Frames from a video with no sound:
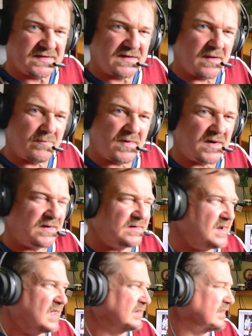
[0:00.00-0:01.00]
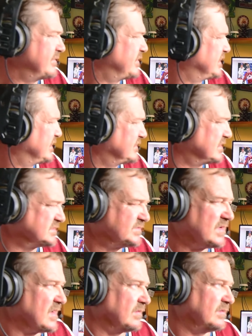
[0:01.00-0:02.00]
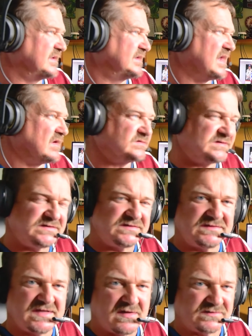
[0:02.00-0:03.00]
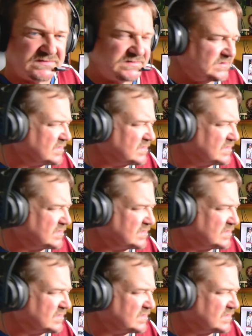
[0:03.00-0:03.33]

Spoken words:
numbered, not limited. There's probably thousands and thousands